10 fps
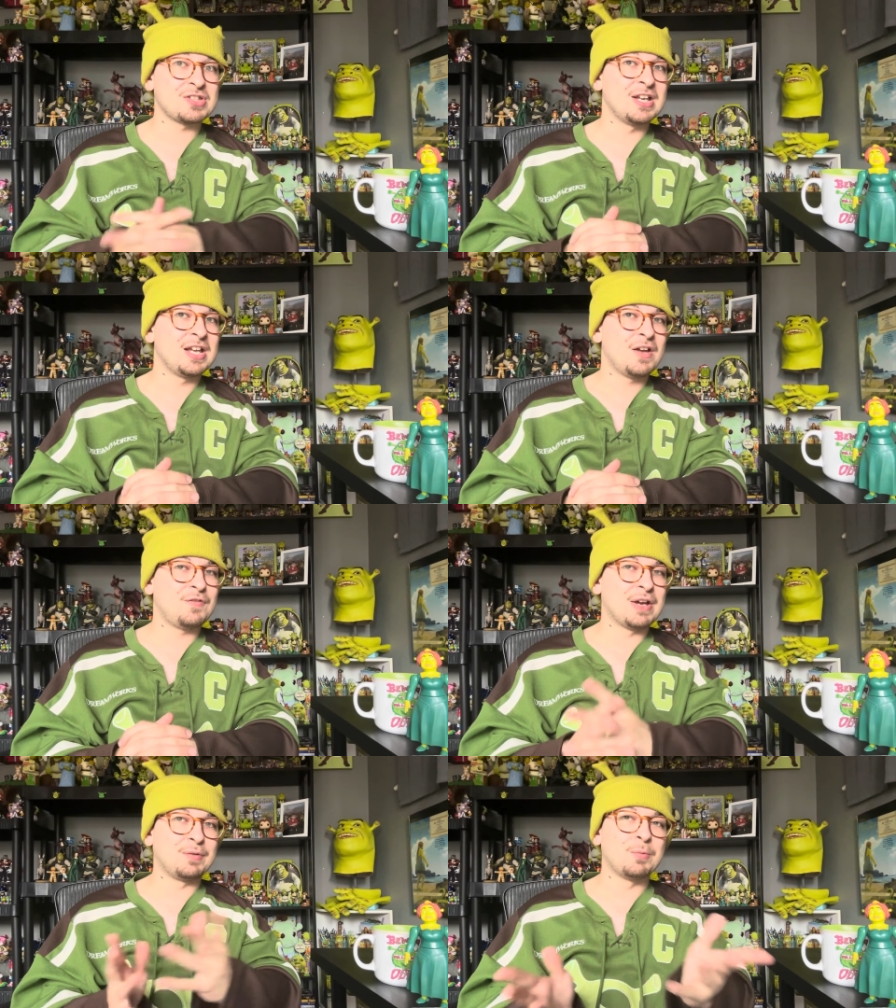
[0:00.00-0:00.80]
If
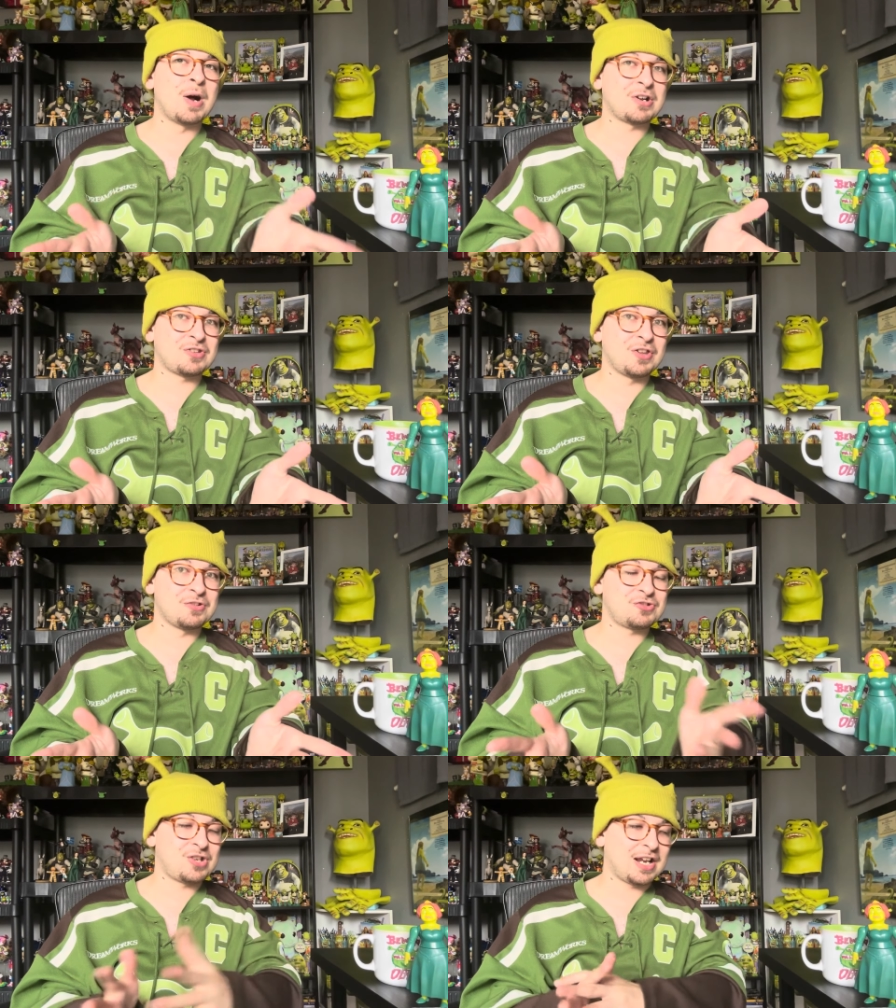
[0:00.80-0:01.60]
you haven't watched
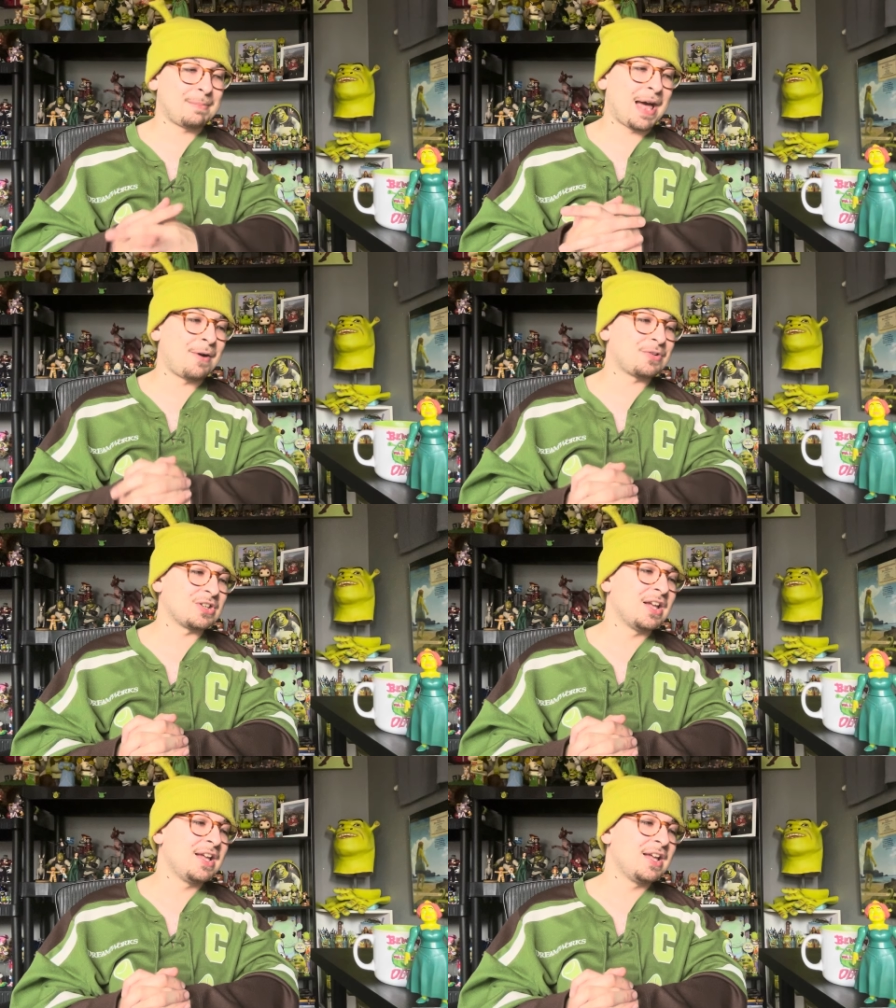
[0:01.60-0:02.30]
those, check them out.